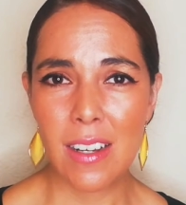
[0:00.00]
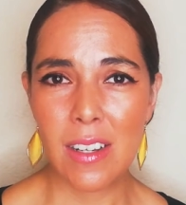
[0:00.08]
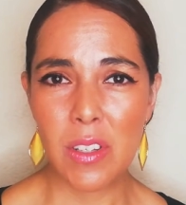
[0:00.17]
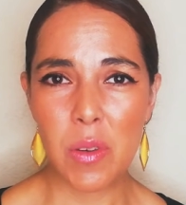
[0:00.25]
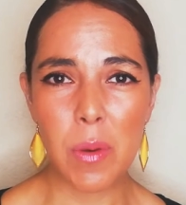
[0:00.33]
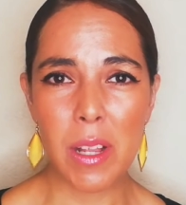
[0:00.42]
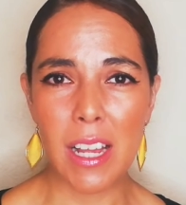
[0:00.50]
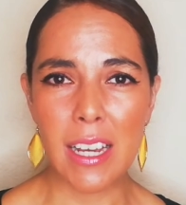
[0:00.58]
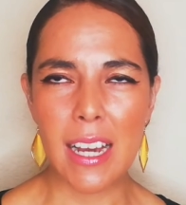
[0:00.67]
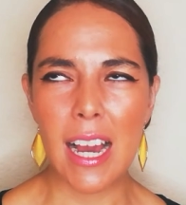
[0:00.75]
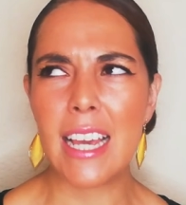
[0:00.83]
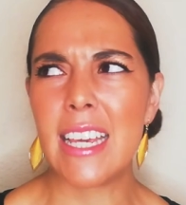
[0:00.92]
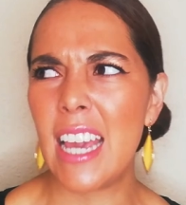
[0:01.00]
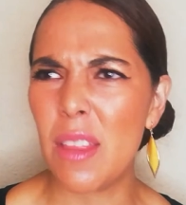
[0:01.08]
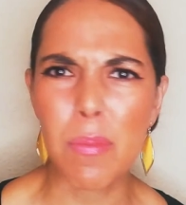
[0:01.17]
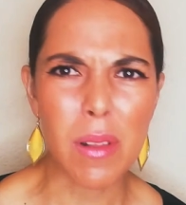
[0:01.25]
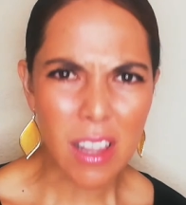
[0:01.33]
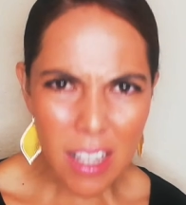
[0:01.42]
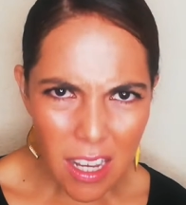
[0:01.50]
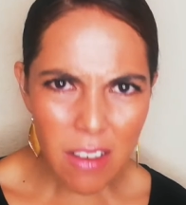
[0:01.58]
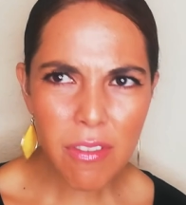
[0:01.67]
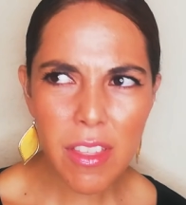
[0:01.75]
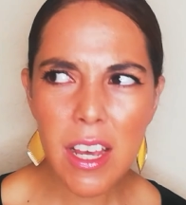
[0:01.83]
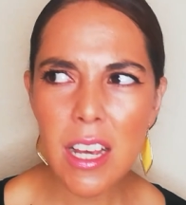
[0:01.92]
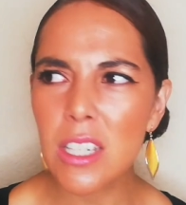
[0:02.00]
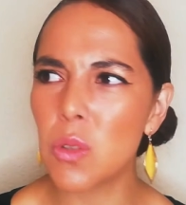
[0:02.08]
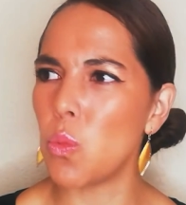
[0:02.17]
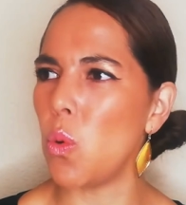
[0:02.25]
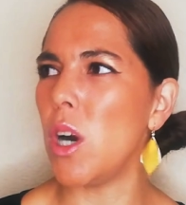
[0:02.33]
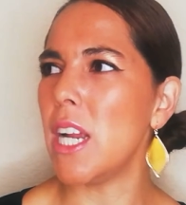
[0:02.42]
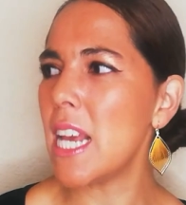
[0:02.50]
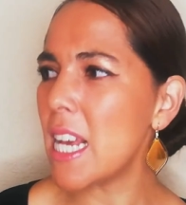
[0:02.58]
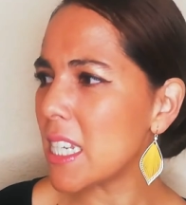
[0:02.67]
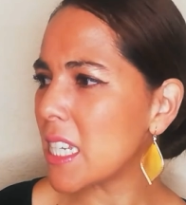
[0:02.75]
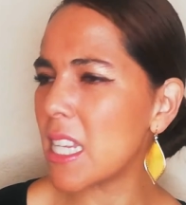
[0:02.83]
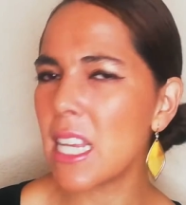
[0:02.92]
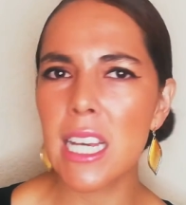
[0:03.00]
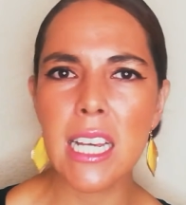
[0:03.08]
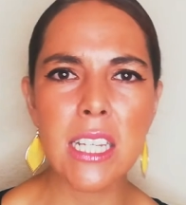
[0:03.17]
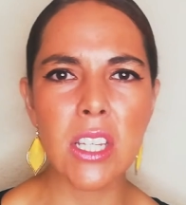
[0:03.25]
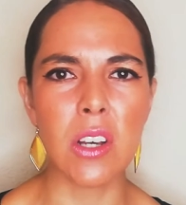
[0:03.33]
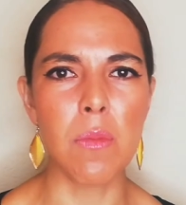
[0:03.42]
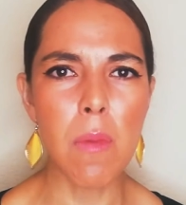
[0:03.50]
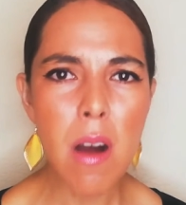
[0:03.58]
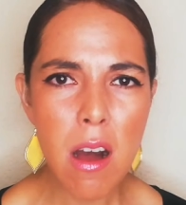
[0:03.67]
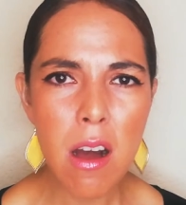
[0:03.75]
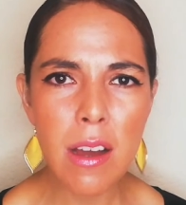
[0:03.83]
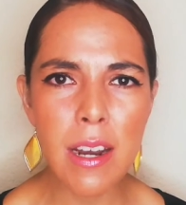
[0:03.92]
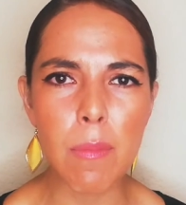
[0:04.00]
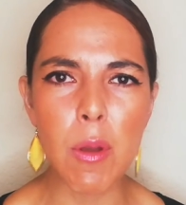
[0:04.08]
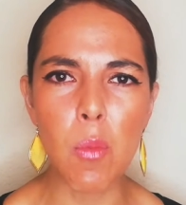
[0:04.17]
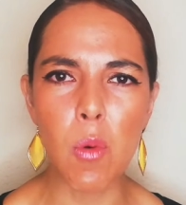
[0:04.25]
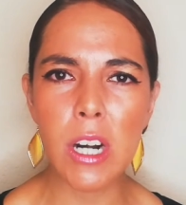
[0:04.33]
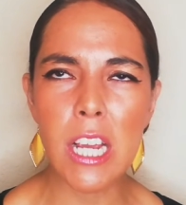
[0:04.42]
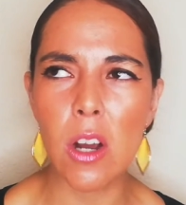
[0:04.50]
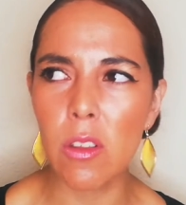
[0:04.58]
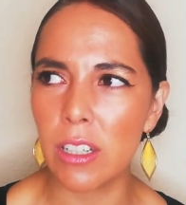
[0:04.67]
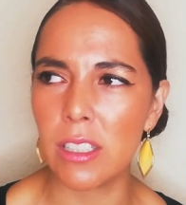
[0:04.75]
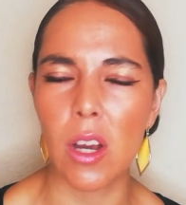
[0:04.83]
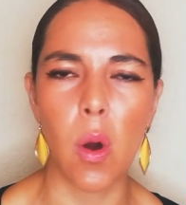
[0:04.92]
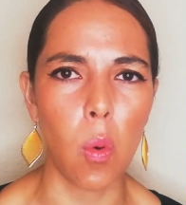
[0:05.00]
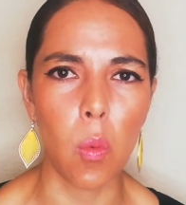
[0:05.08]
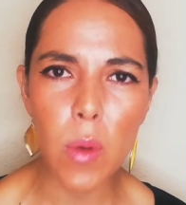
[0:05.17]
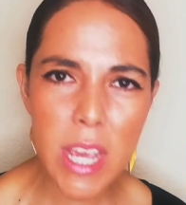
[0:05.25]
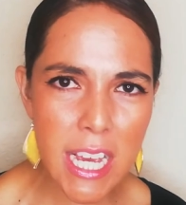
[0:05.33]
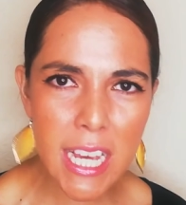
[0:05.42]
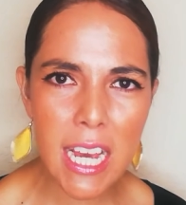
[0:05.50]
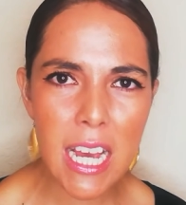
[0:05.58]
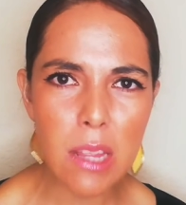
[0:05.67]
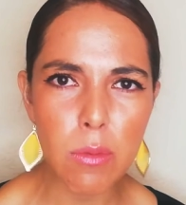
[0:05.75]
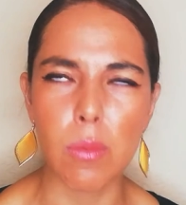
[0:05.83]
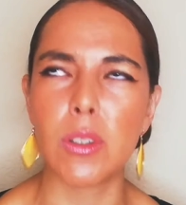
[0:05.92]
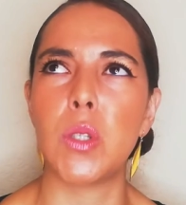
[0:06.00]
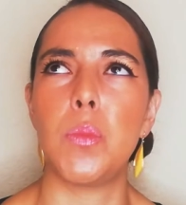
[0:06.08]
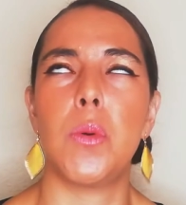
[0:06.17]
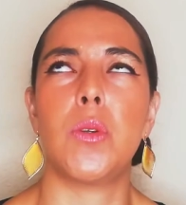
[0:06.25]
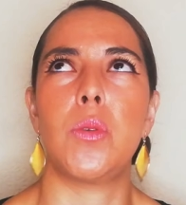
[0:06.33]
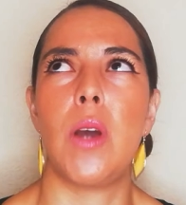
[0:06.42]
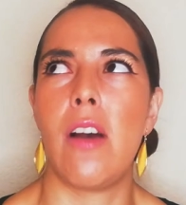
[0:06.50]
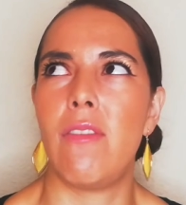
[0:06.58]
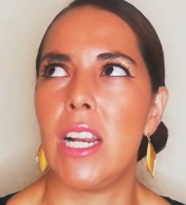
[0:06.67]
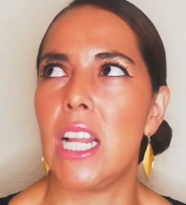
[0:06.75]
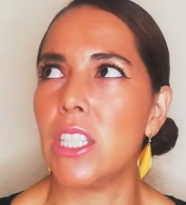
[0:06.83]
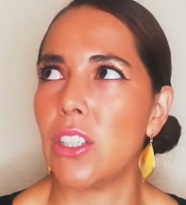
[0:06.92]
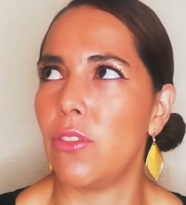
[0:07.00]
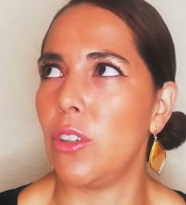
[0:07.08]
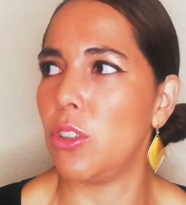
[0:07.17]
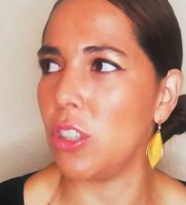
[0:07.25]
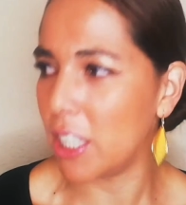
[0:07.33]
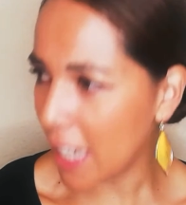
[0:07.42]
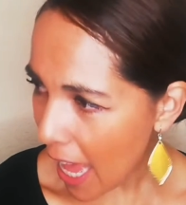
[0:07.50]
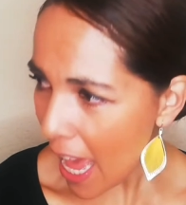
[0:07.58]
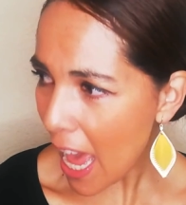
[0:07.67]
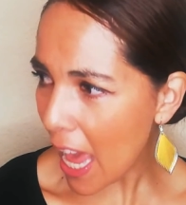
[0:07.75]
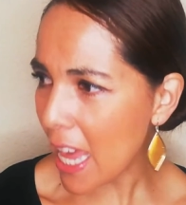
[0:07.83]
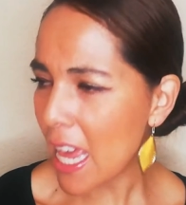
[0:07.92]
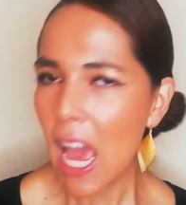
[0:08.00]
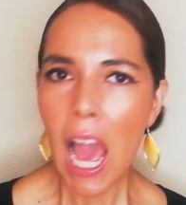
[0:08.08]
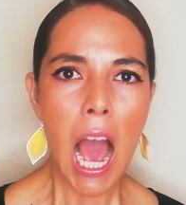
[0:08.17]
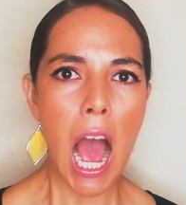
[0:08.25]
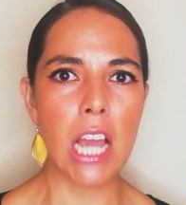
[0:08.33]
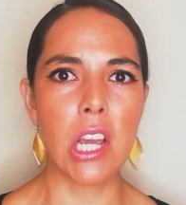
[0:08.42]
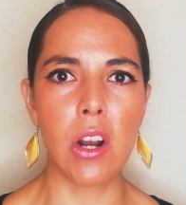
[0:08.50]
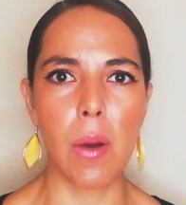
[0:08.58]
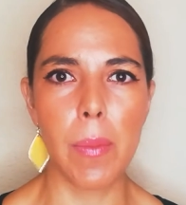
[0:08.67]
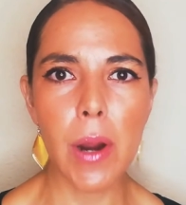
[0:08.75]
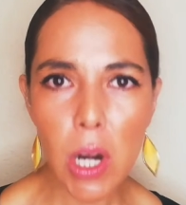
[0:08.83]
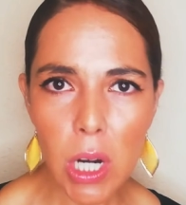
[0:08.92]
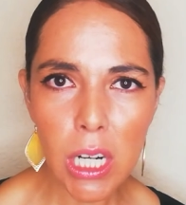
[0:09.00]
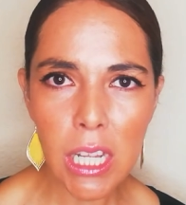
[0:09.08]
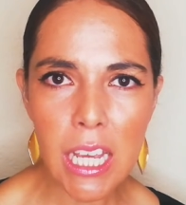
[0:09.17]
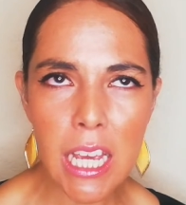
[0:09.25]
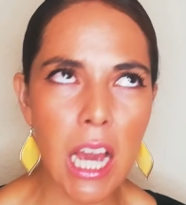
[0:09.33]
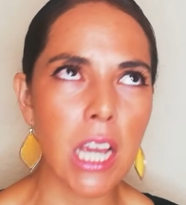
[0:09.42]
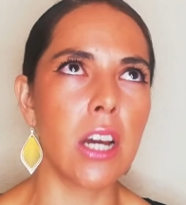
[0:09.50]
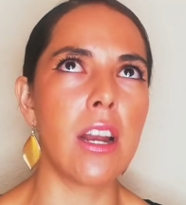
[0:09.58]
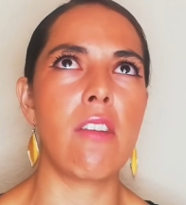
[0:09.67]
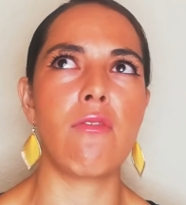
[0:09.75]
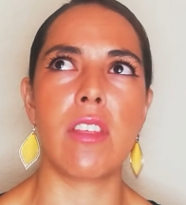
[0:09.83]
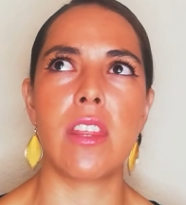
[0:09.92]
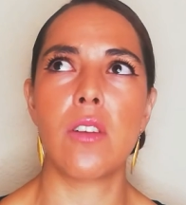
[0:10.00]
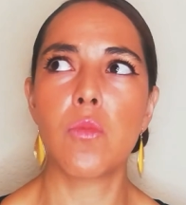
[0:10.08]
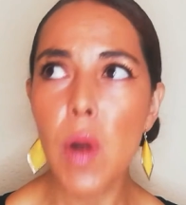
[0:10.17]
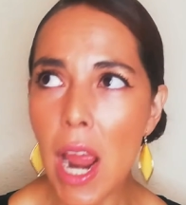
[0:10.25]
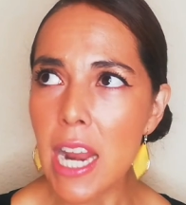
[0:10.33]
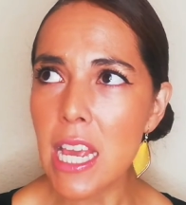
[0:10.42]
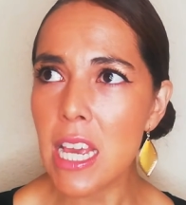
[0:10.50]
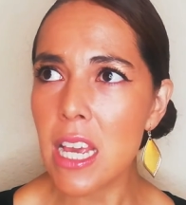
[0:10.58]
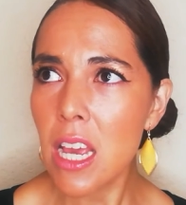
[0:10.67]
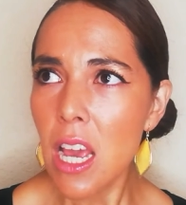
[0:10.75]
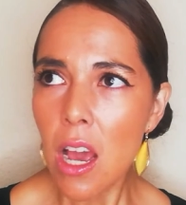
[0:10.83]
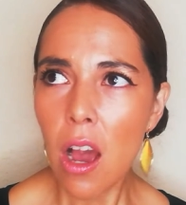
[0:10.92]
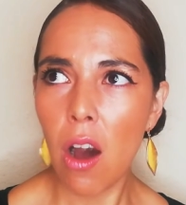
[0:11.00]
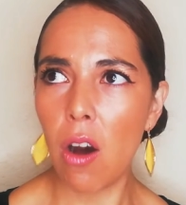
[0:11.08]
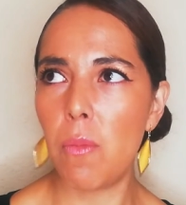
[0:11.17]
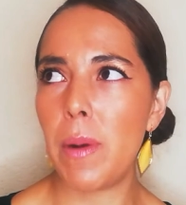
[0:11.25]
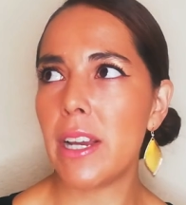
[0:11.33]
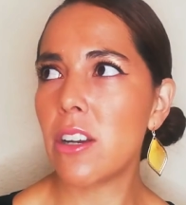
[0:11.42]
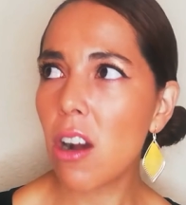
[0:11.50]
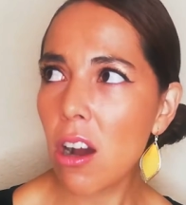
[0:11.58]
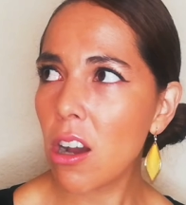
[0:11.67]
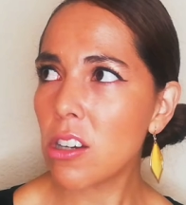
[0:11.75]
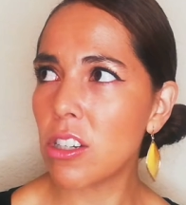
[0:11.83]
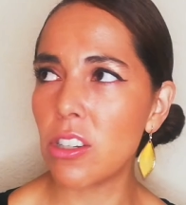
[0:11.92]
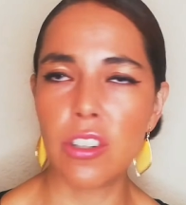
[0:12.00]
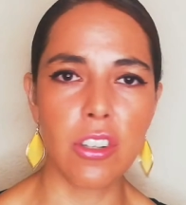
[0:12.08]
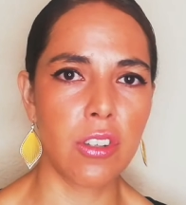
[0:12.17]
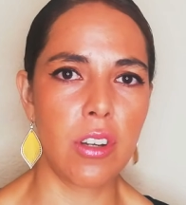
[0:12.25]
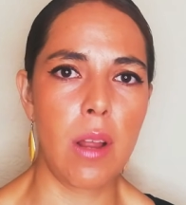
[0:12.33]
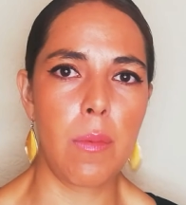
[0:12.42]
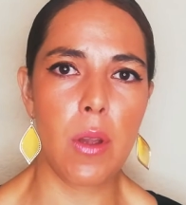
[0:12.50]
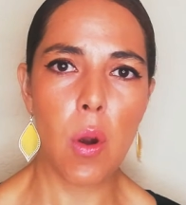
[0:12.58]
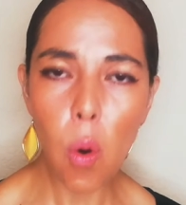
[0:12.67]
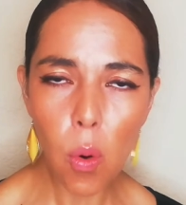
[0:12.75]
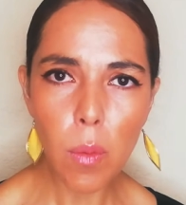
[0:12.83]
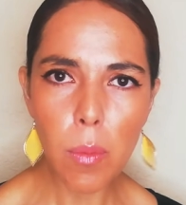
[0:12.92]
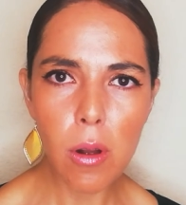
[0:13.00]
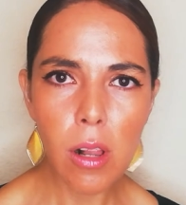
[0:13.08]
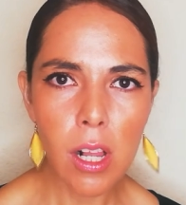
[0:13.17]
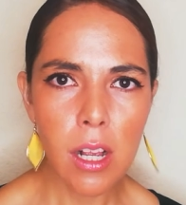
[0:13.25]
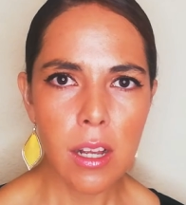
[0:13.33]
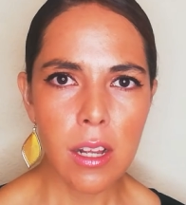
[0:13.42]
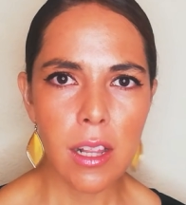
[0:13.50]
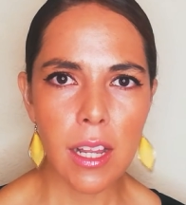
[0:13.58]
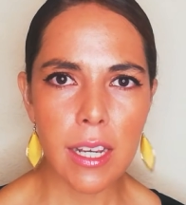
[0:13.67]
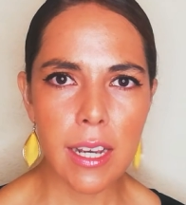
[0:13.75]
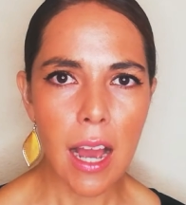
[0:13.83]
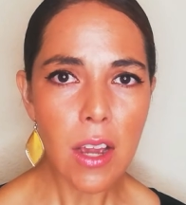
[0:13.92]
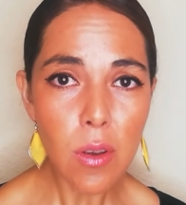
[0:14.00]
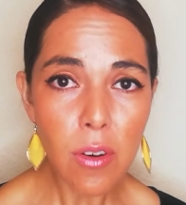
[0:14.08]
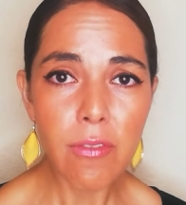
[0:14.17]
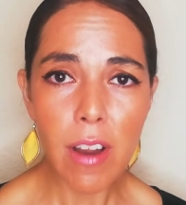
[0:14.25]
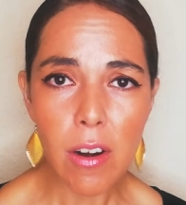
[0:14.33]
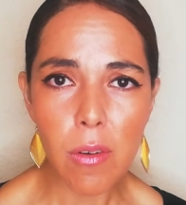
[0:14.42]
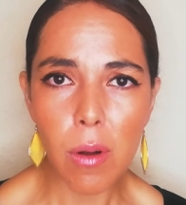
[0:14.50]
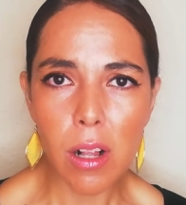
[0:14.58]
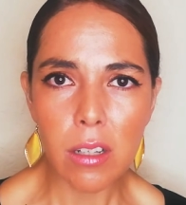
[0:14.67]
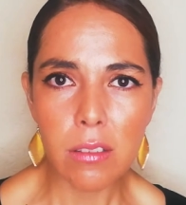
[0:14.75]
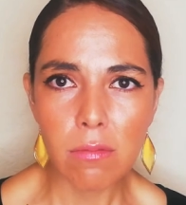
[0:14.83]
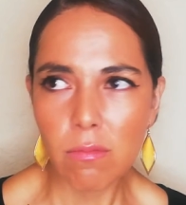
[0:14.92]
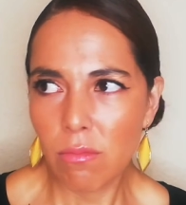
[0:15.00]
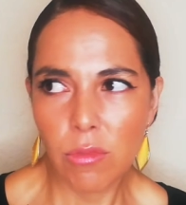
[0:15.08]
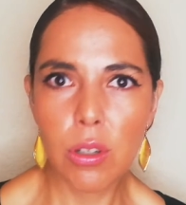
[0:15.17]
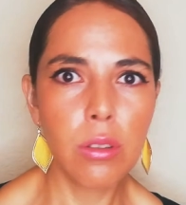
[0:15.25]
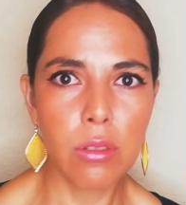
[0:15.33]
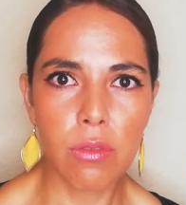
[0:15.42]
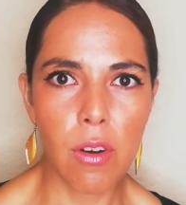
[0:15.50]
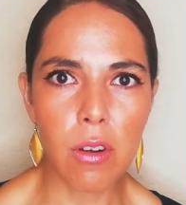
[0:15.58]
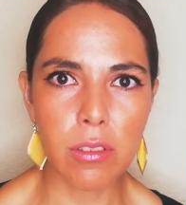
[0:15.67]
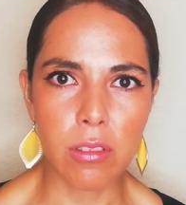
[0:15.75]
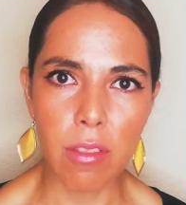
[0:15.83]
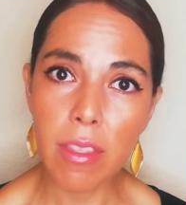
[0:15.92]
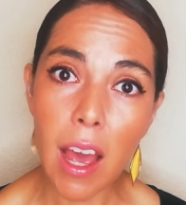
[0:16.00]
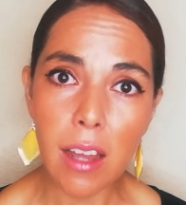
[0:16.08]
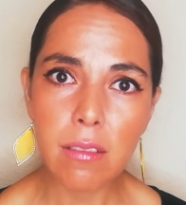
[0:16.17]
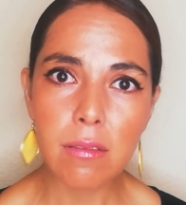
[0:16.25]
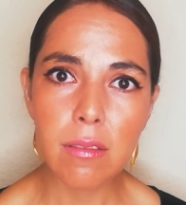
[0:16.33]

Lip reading: To be like, I can't believe this. What is this? Come on. I've been working on this the whole weekend. We were supposed to have an interview today. I got up early. I got everything ready. Oh my gosh, this is just gonna be horrible. Like, I could very well choose to focus on that.